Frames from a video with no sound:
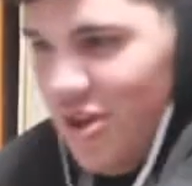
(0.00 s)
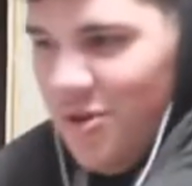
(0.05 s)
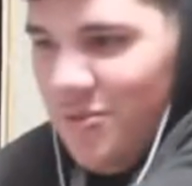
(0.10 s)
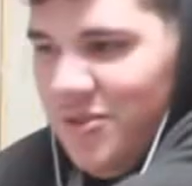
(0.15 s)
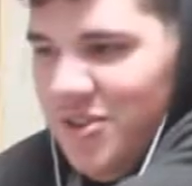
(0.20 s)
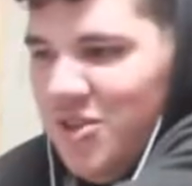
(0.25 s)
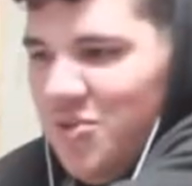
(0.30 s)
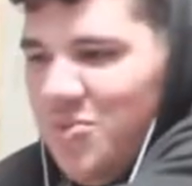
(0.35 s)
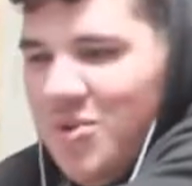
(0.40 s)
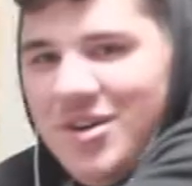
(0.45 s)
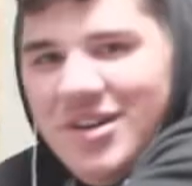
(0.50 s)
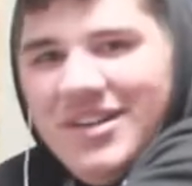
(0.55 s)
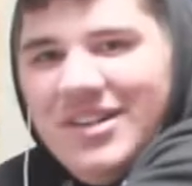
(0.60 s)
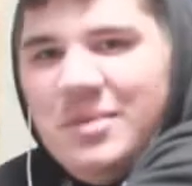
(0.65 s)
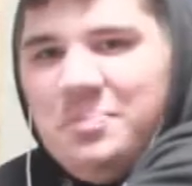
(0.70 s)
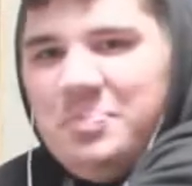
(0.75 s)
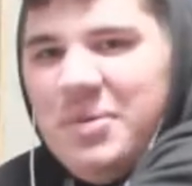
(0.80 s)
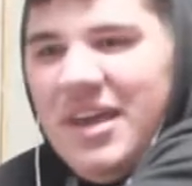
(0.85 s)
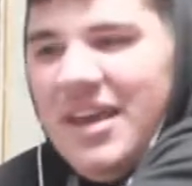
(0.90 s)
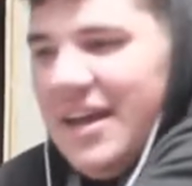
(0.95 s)
the, the one in the
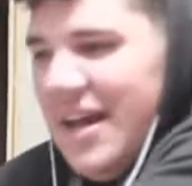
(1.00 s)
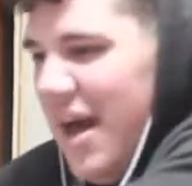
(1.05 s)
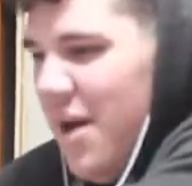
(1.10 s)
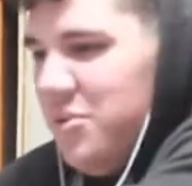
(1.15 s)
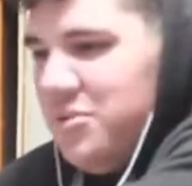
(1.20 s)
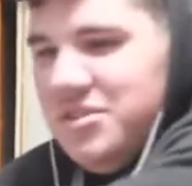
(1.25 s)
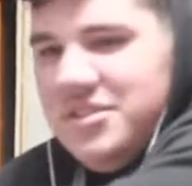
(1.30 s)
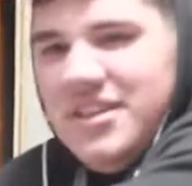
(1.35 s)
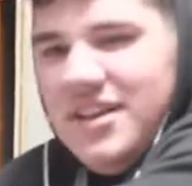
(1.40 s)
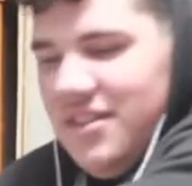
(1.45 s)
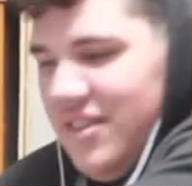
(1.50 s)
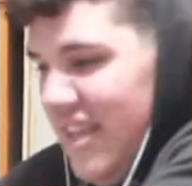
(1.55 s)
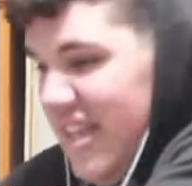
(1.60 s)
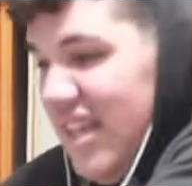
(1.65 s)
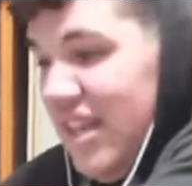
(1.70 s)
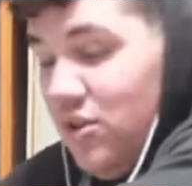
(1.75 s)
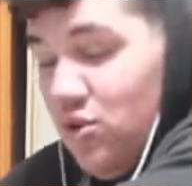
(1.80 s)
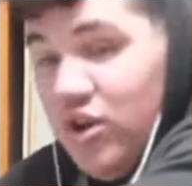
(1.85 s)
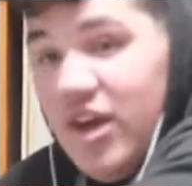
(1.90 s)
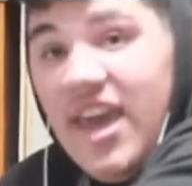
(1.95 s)
pink out.
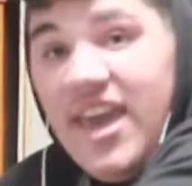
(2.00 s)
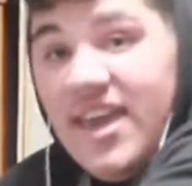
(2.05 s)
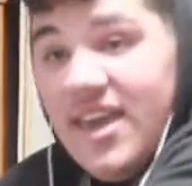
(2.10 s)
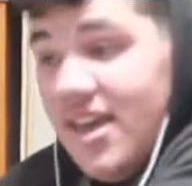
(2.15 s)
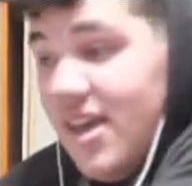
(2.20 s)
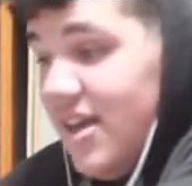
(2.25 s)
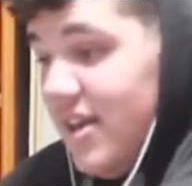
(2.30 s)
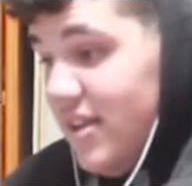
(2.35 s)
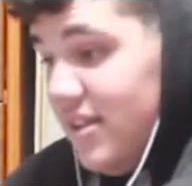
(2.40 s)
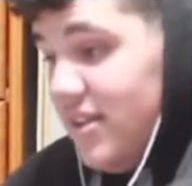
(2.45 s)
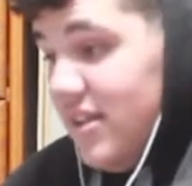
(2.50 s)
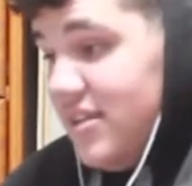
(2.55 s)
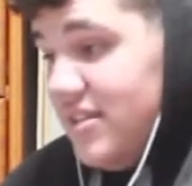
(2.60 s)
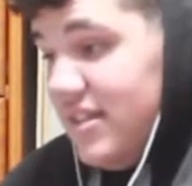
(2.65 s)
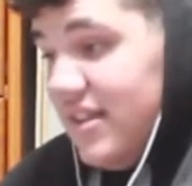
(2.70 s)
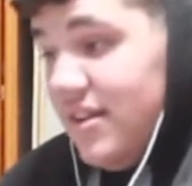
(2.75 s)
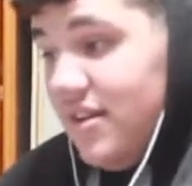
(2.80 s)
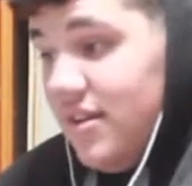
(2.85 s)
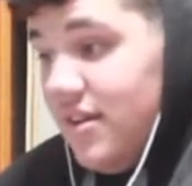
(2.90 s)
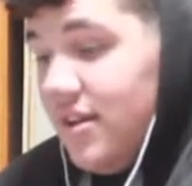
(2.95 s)
Then okay, listen.